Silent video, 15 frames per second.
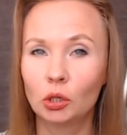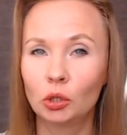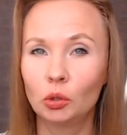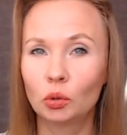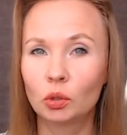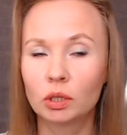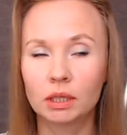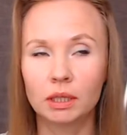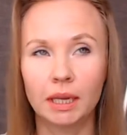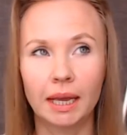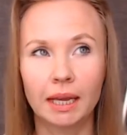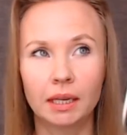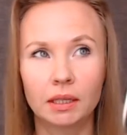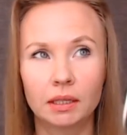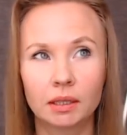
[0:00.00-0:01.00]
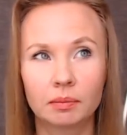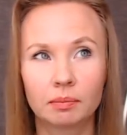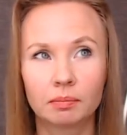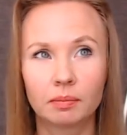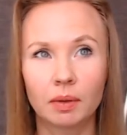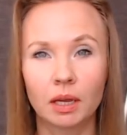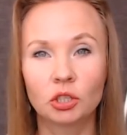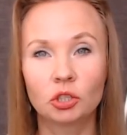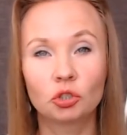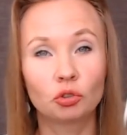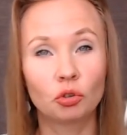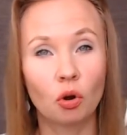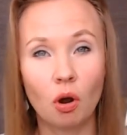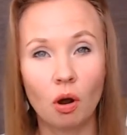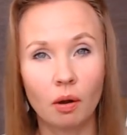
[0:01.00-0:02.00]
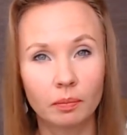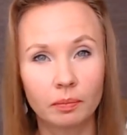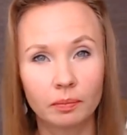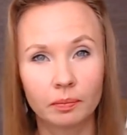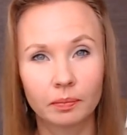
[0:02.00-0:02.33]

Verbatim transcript: looks like a straw,